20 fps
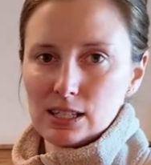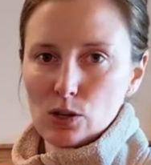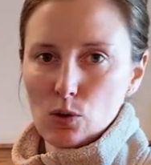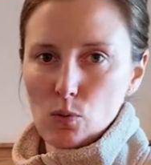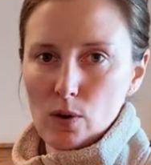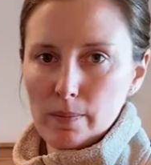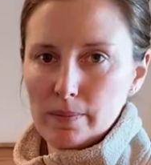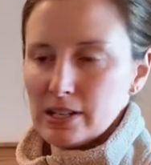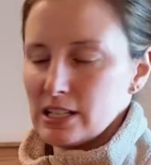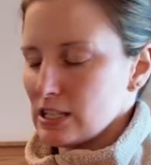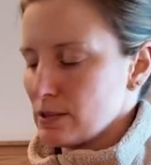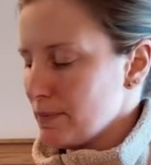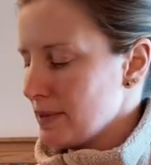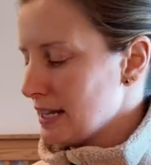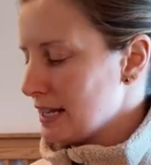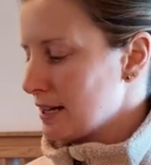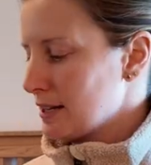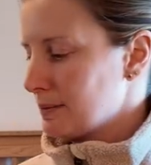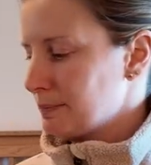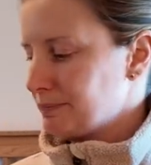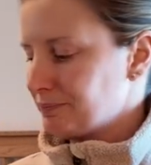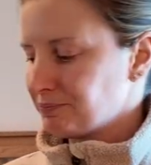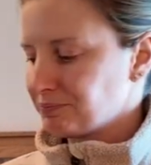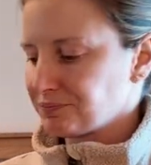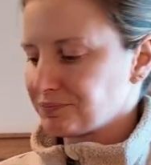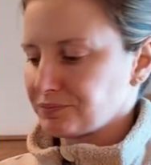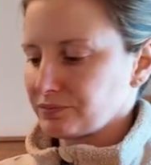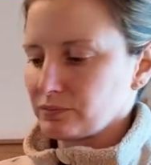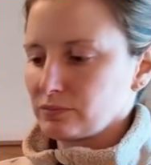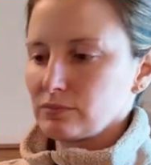is the women's medium.
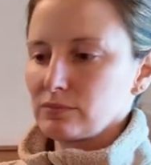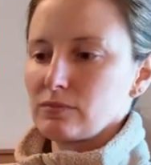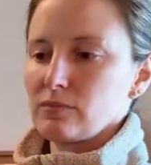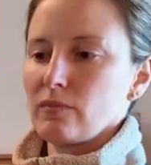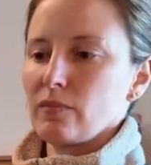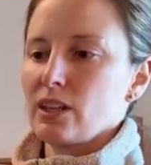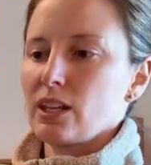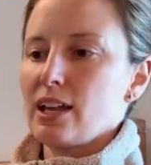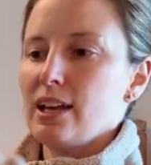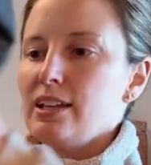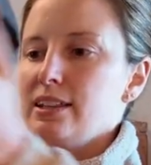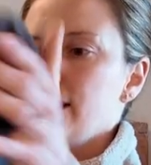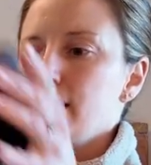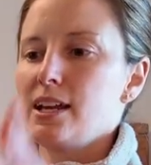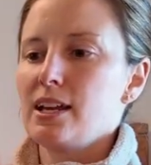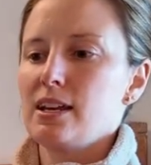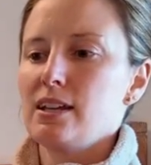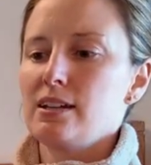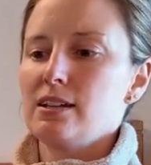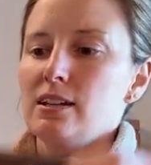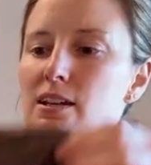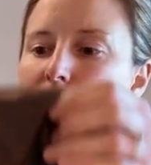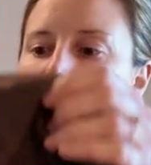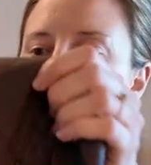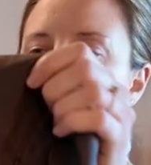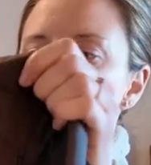And then